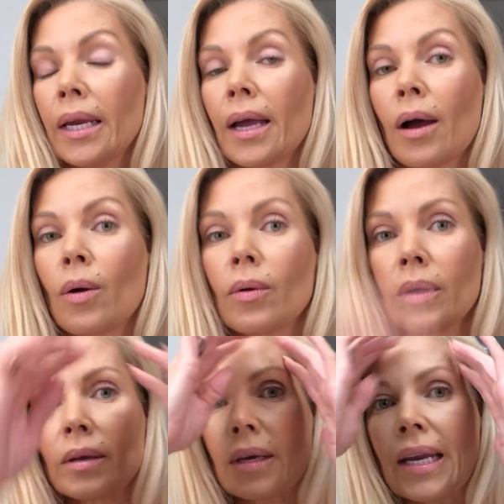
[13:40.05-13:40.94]
Now,
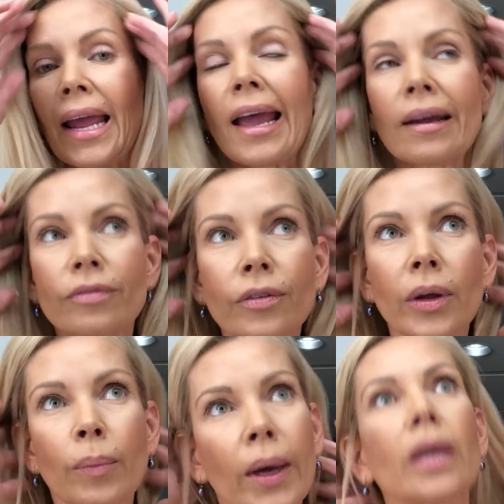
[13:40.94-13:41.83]
can
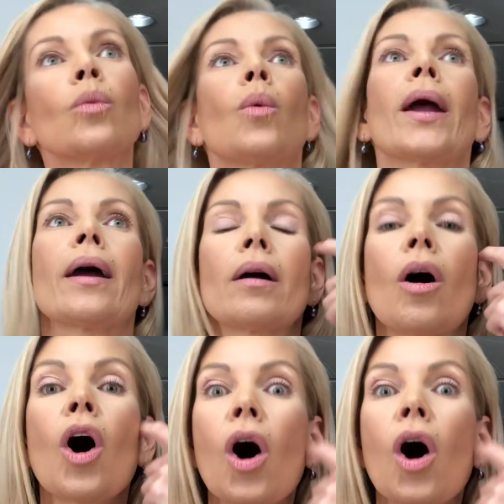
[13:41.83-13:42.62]
everybody wear